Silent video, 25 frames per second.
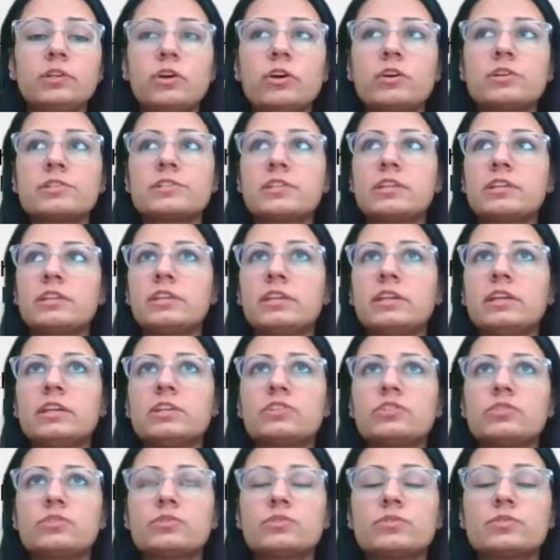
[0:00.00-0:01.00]
because
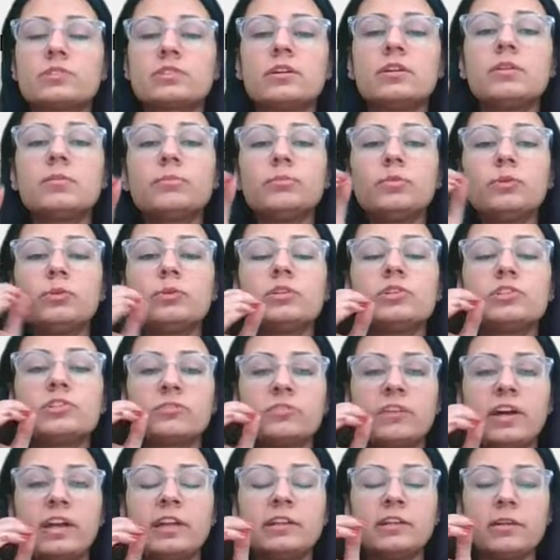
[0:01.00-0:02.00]
they shows the bluish
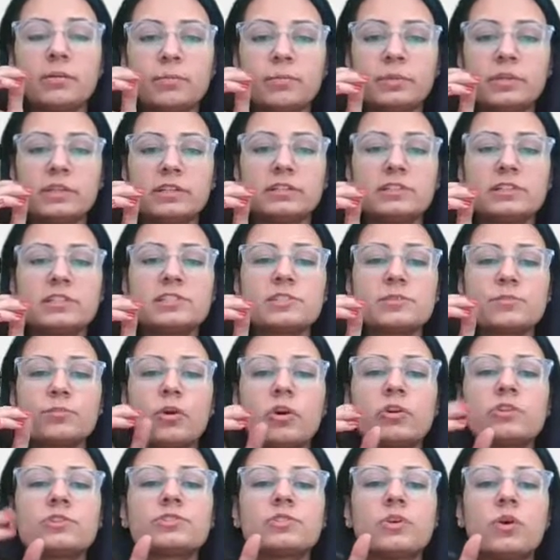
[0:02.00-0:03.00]
white appearance
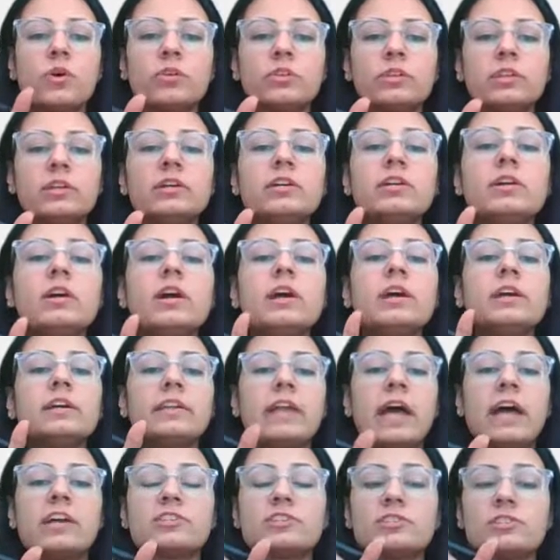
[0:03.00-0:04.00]
spots on the
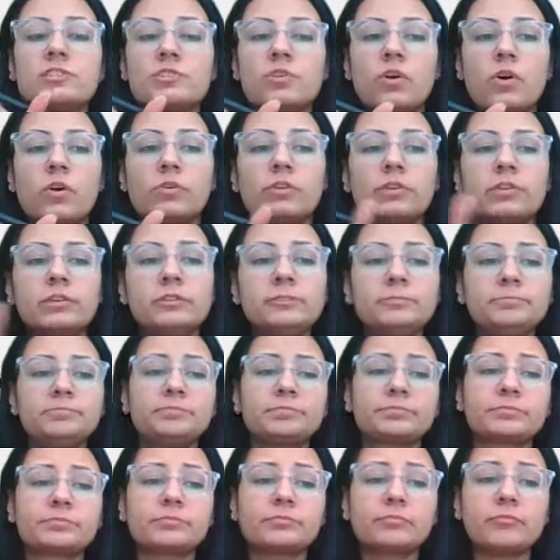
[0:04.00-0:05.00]
rashes on the
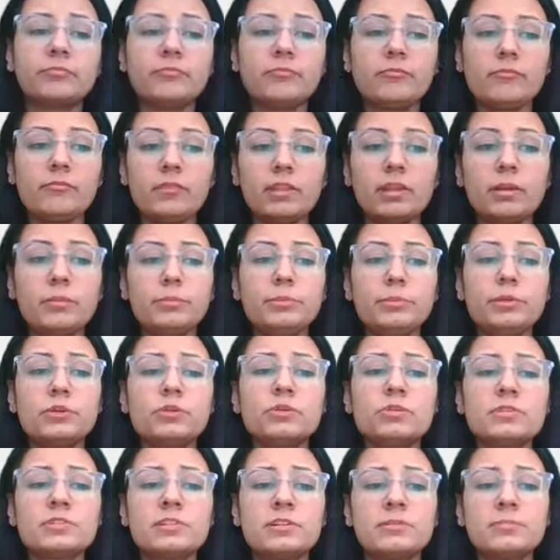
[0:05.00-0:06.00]

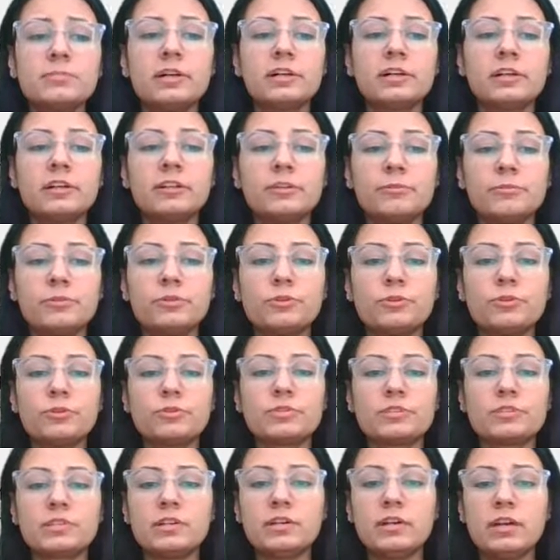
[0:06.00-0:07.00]
mucosa, buccal
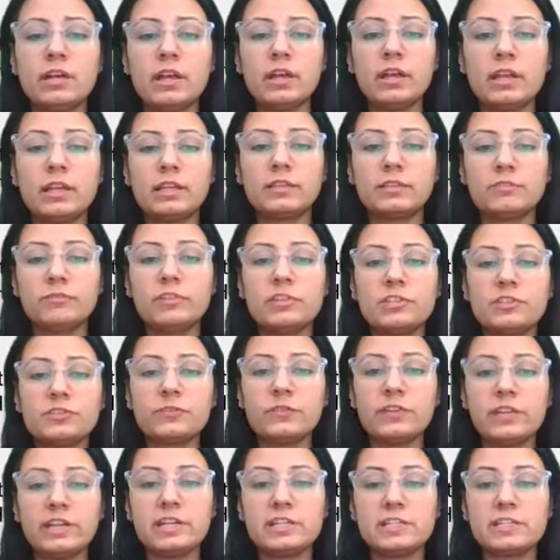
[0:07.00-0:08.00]
mucosa, which
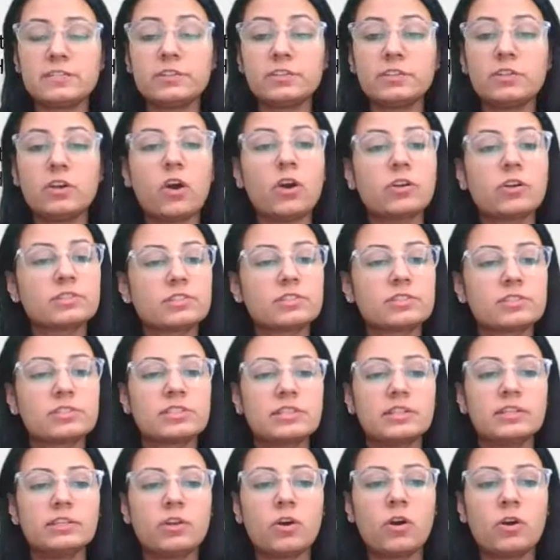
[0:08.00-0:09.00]
fades with the
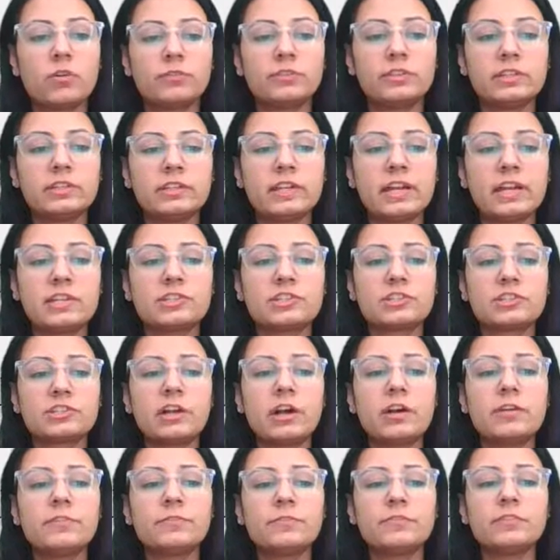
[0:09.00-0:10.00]
onset of the rash.
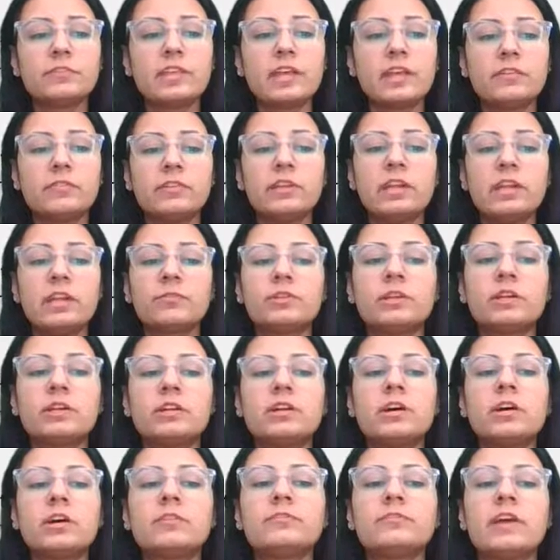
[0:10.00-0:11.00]
Cough, then we have the
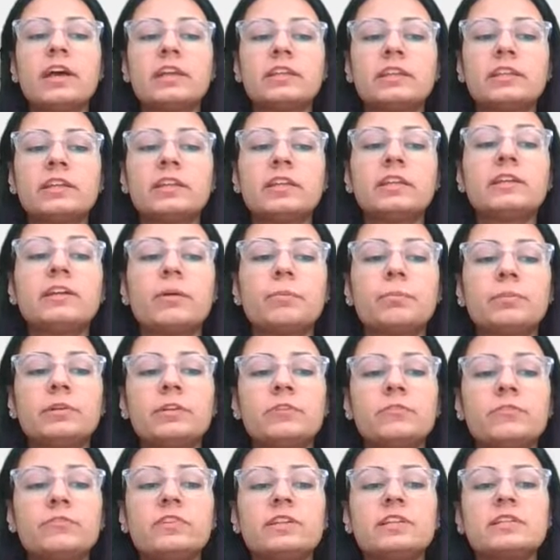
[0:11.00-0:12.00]
cough and the
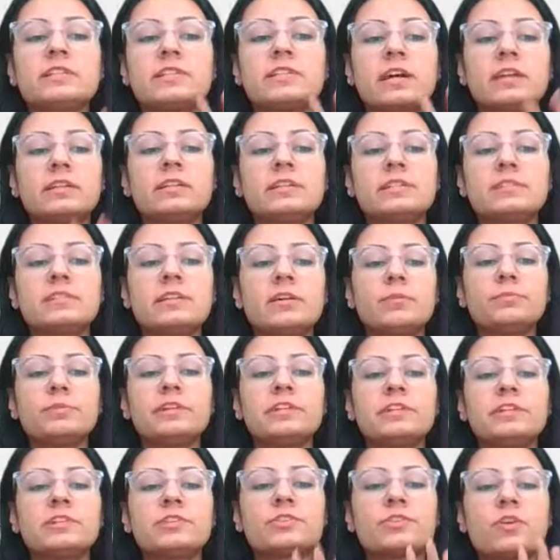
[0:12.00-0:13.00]
eruptive phase, that is the
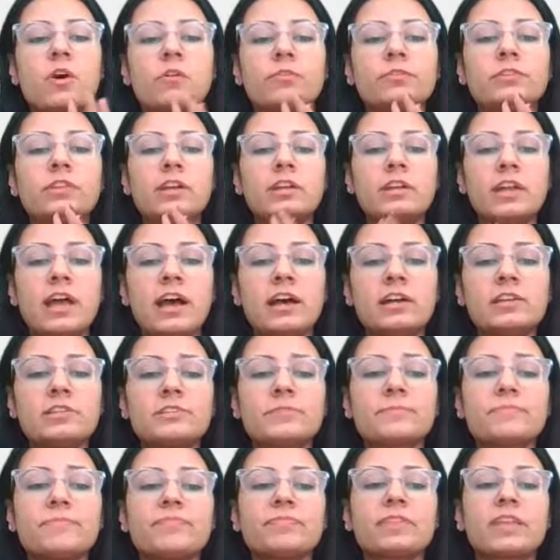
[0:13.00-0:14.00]
appearance of the
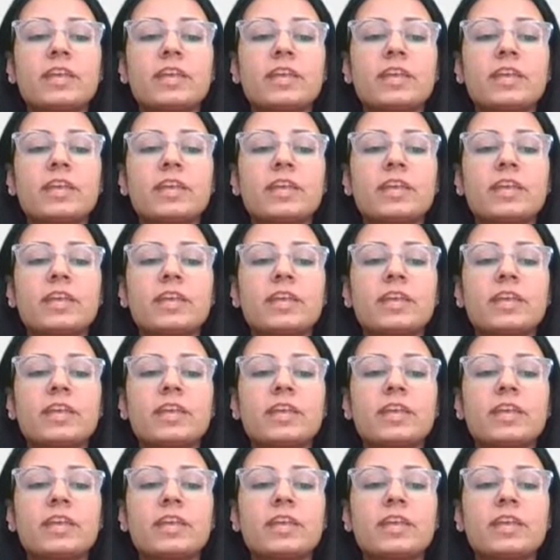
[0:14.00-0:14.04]
rash.